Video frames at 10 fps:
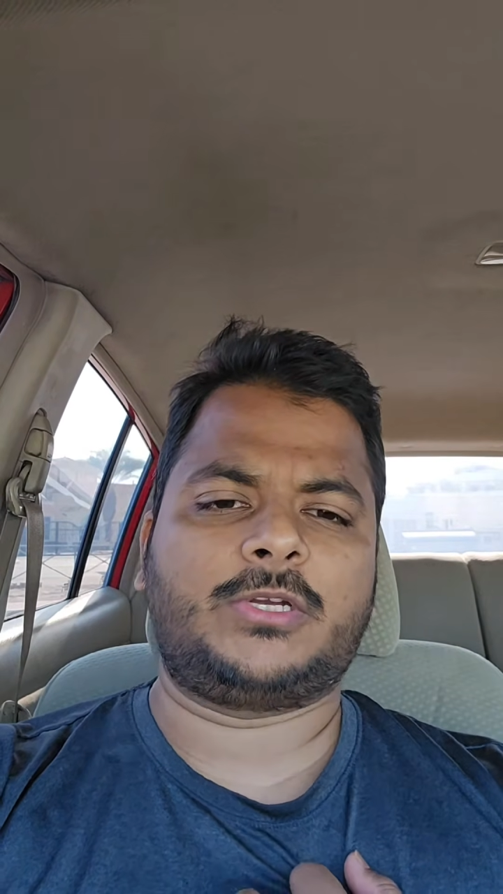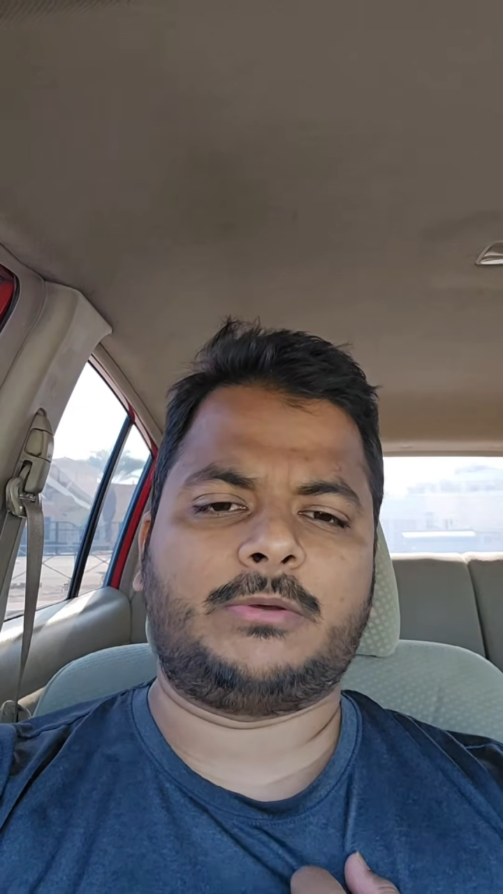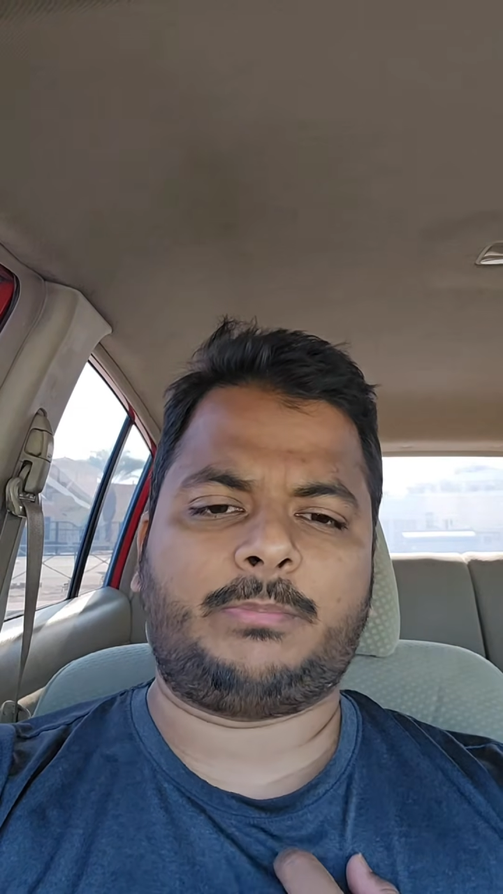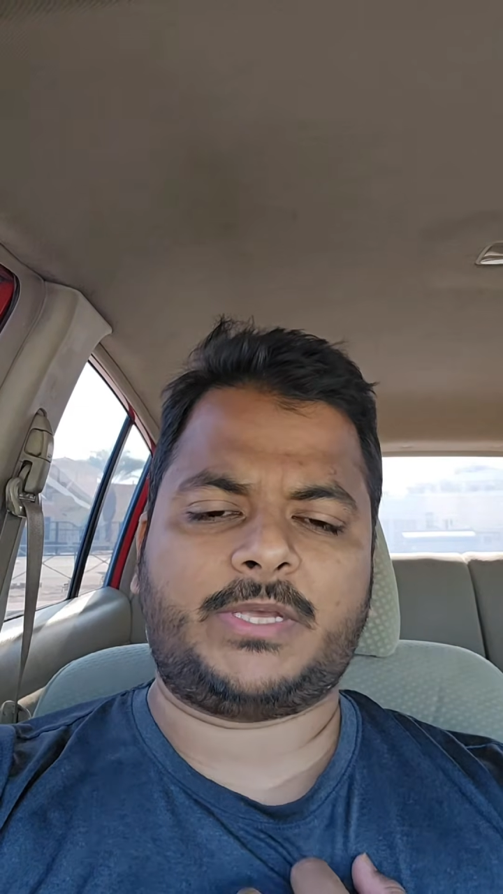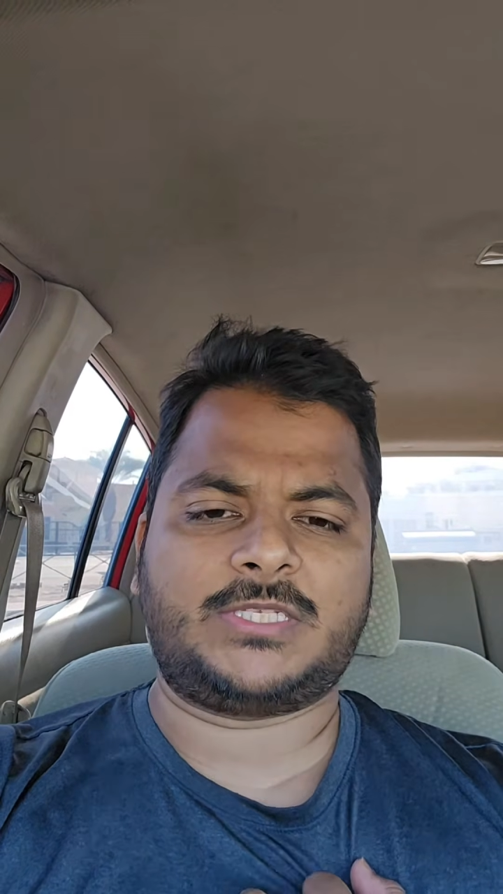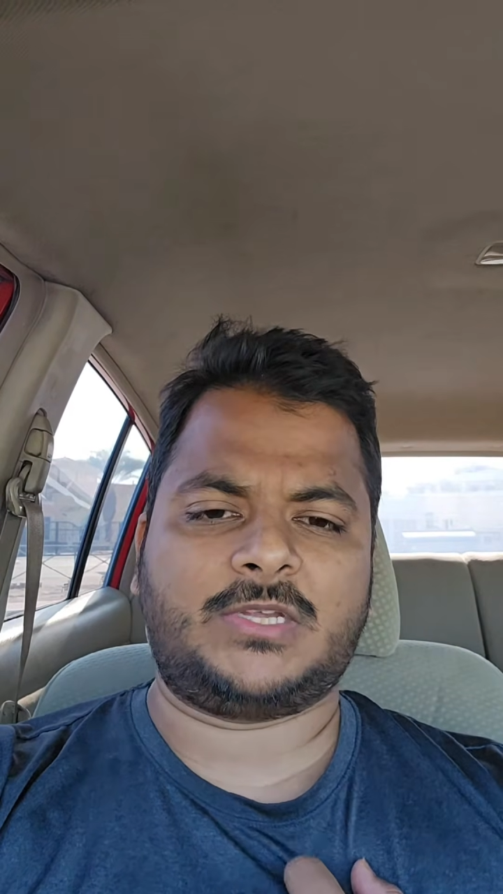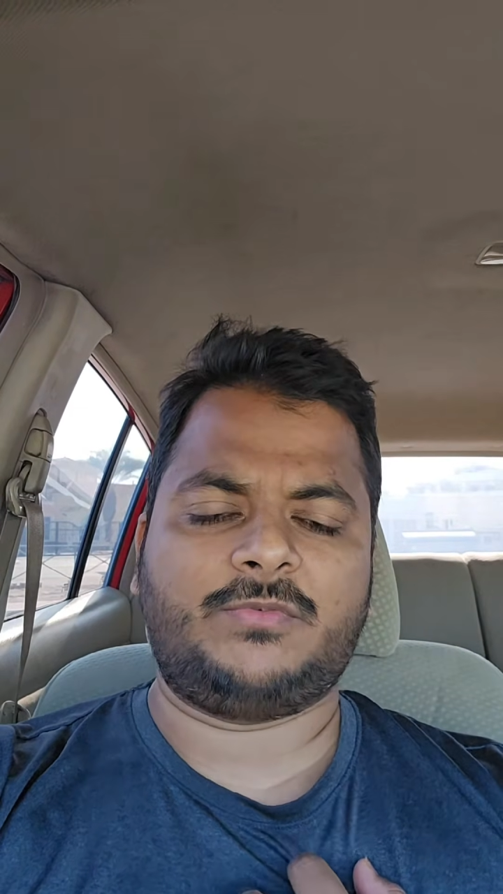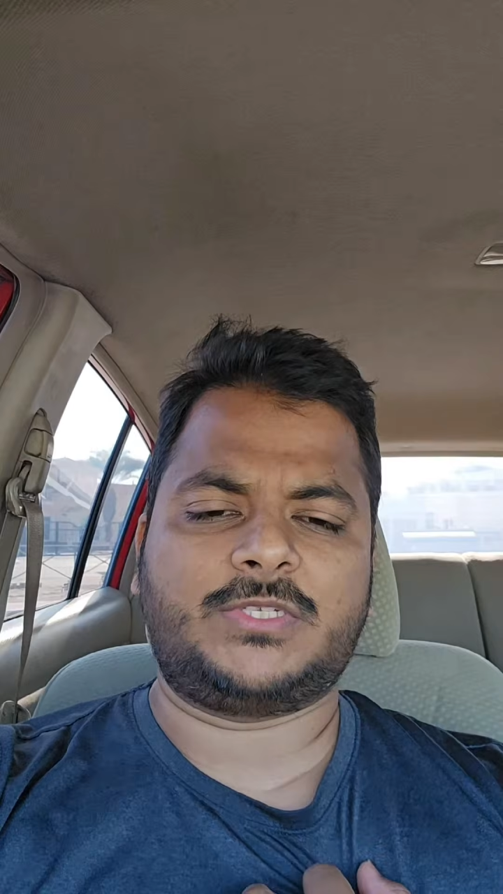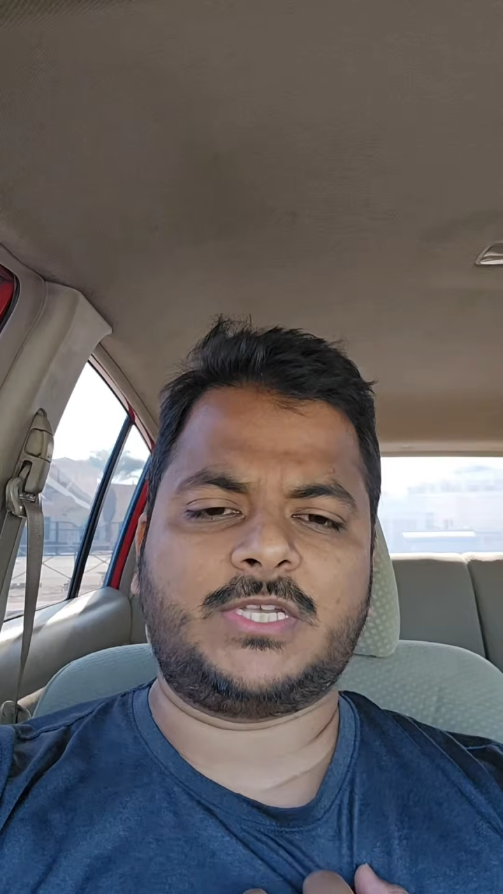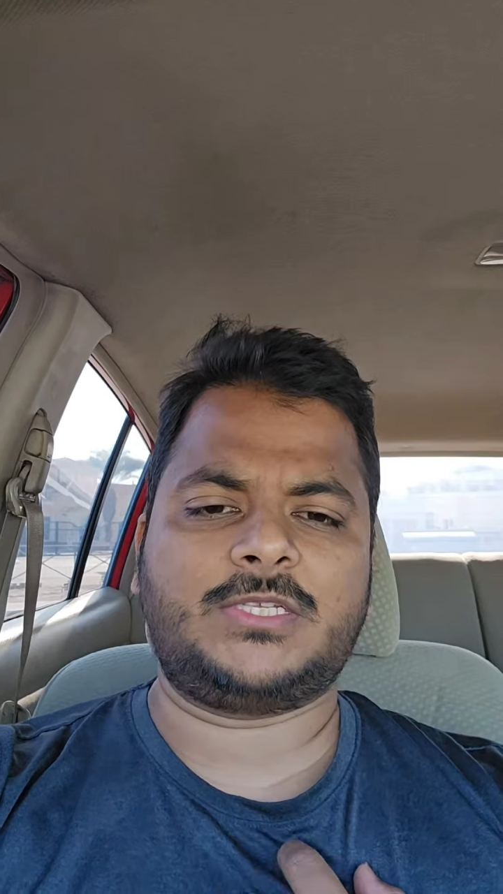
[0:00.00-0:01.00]
PaaS
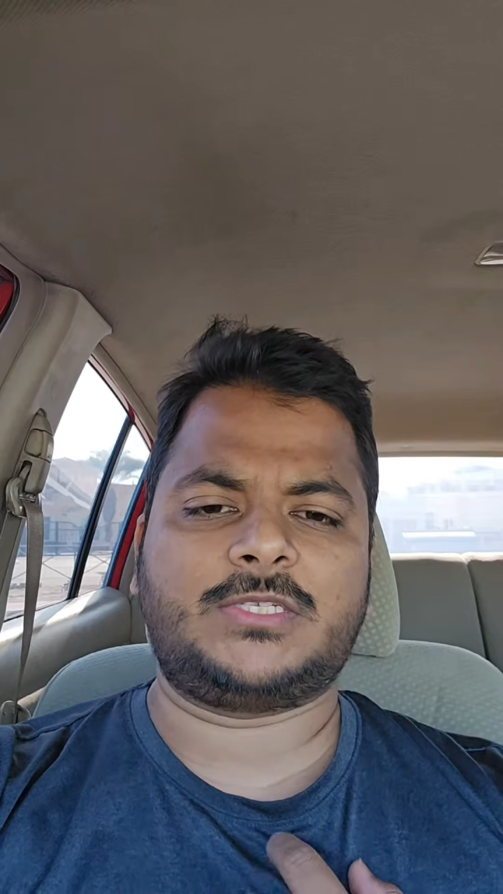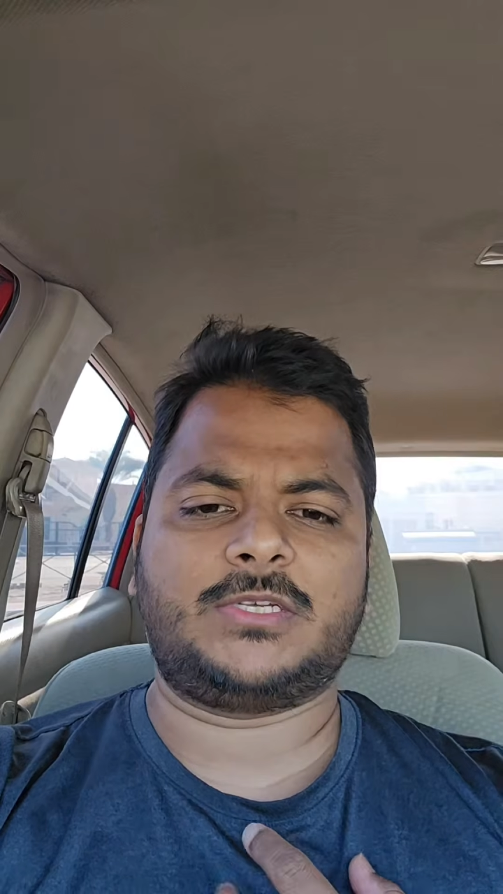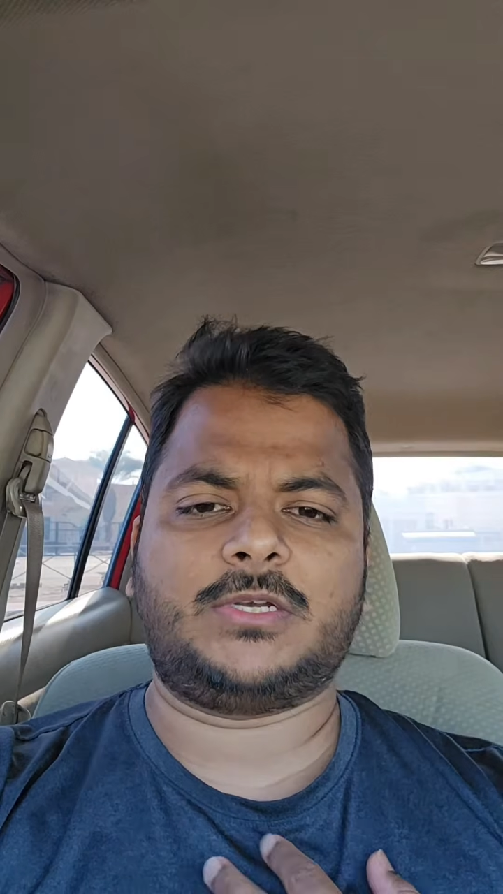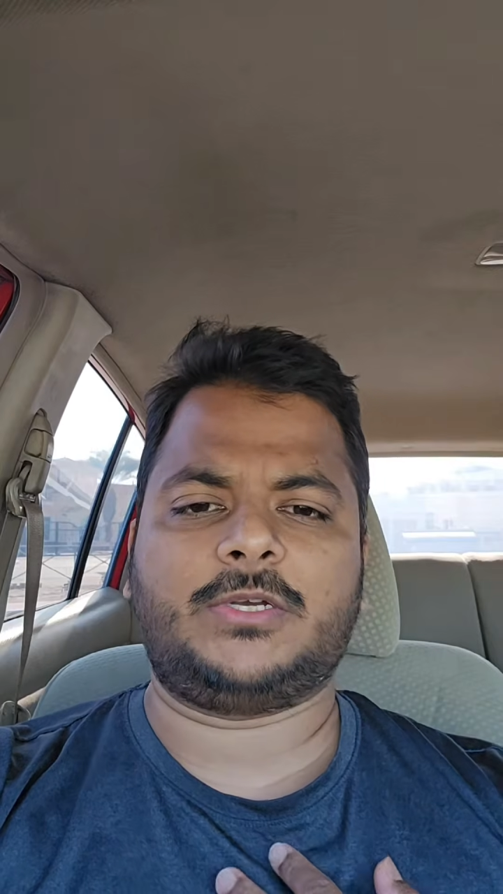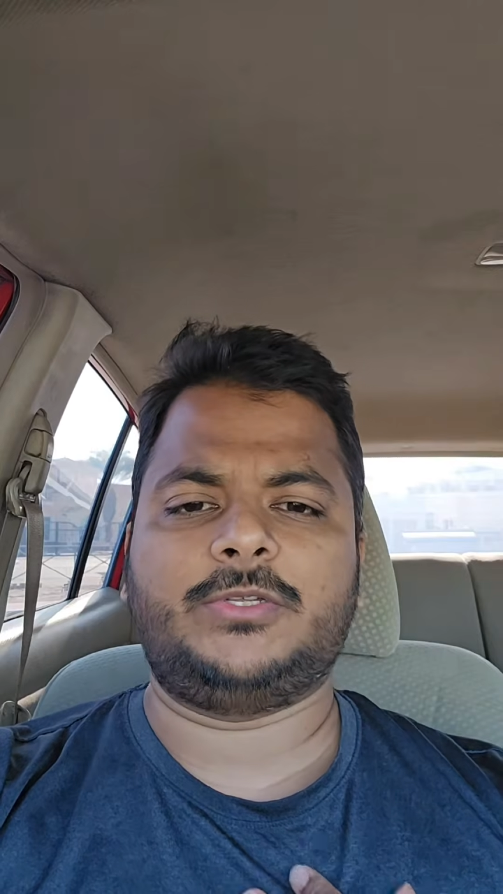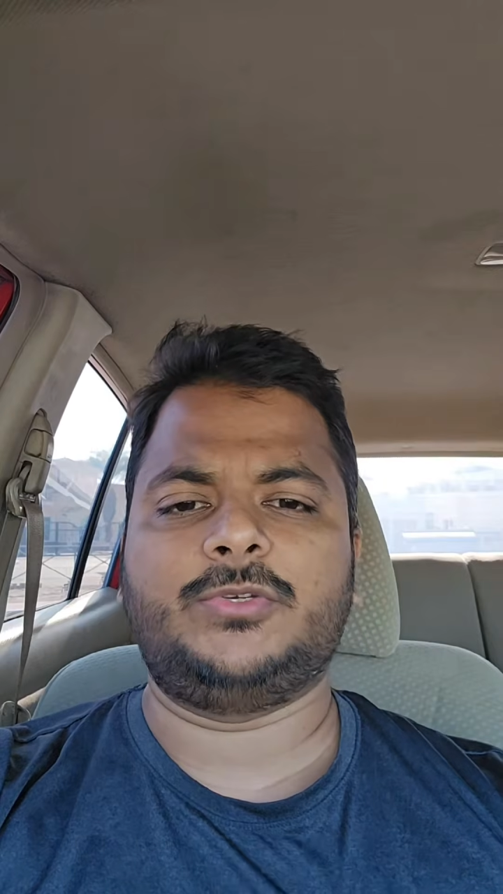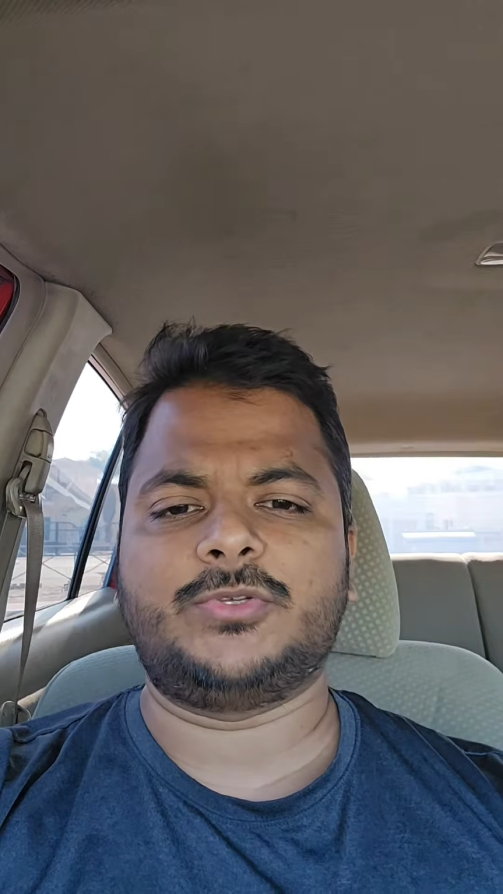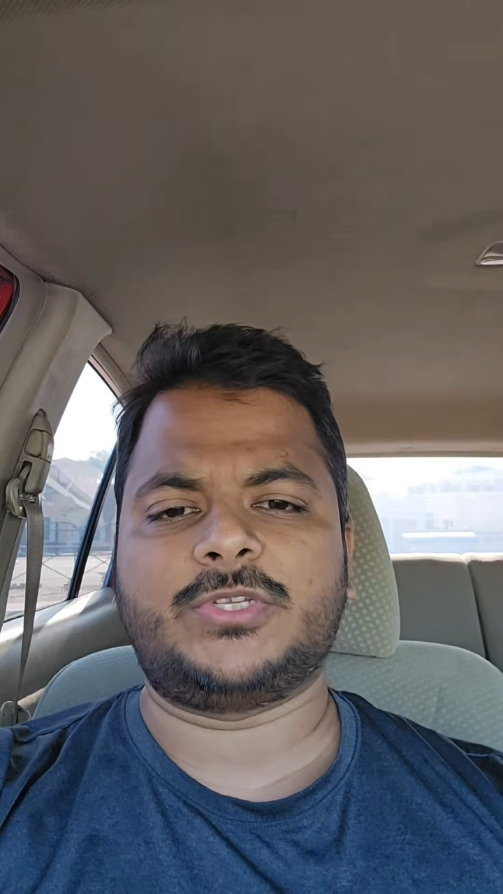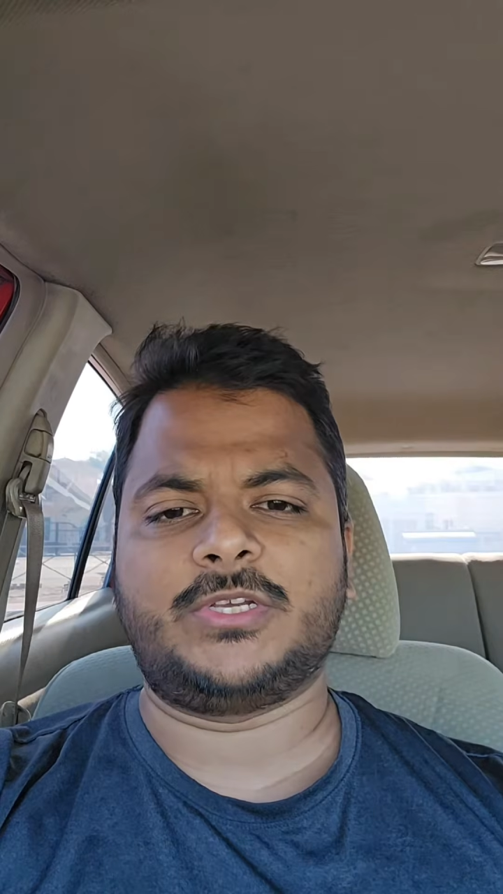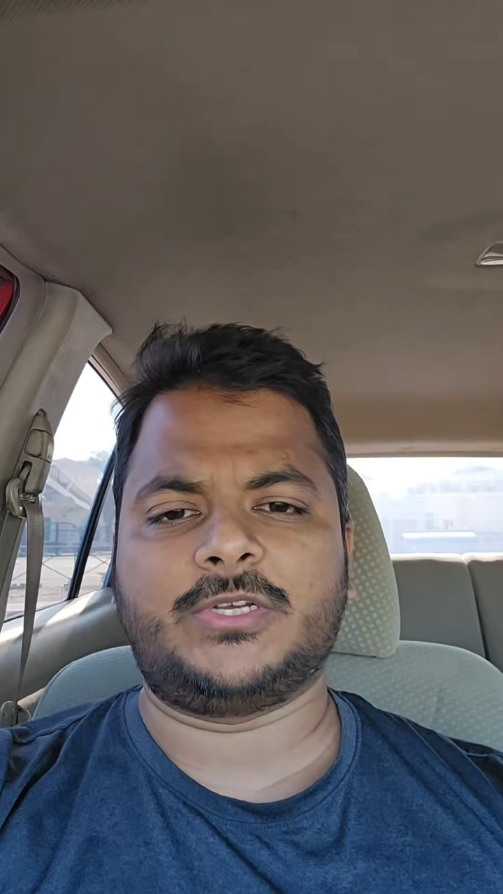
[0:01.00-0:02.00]
services
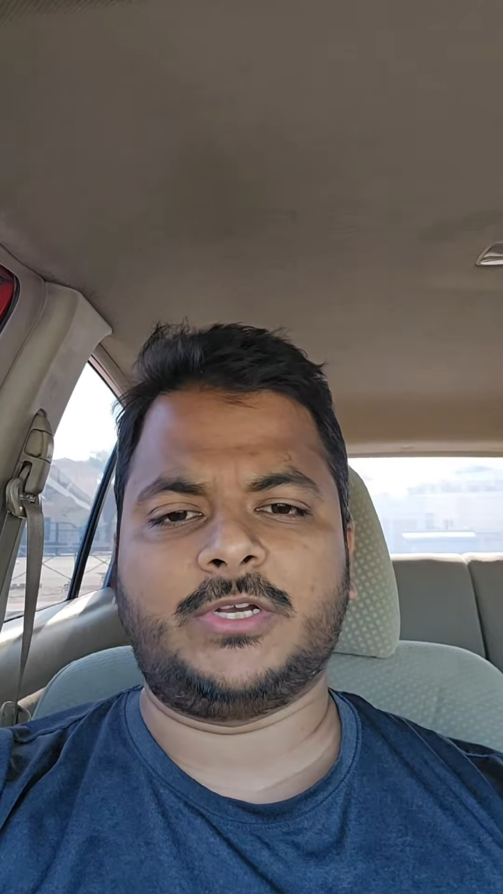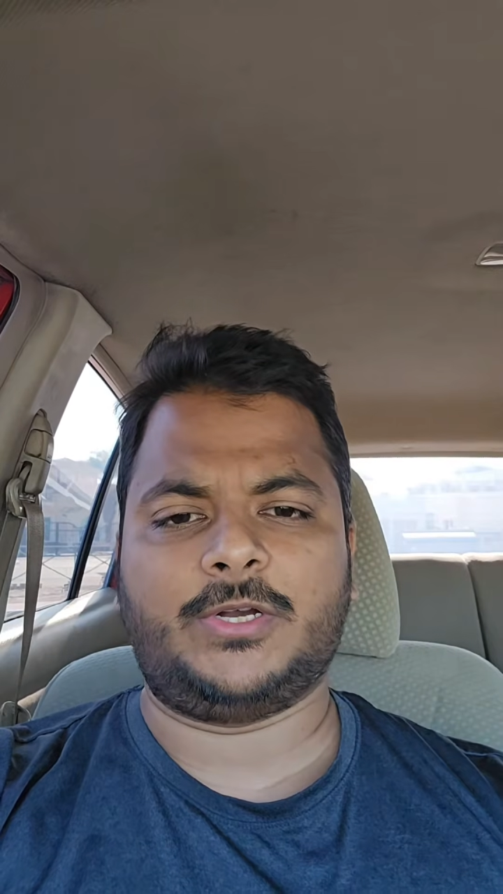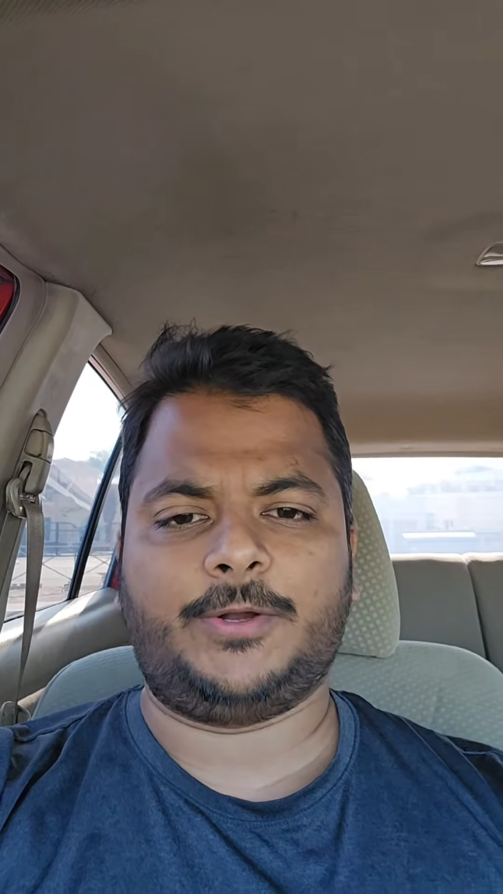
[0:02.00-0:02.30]
using